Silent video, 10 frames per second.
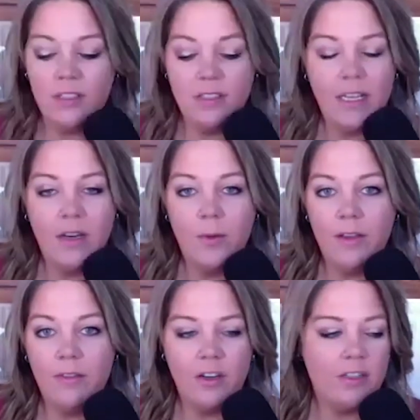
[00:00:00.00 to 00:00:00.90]
take it away
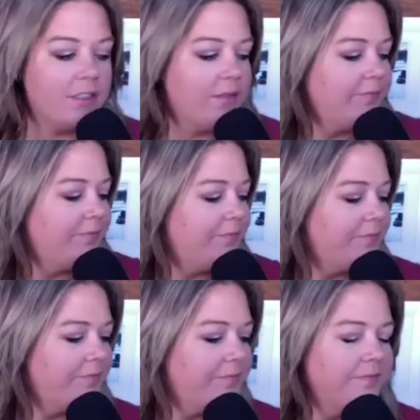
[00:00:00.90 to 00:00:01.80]
first.
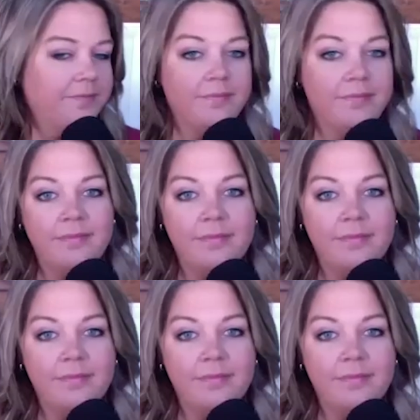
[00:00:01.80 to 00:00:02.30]
I'm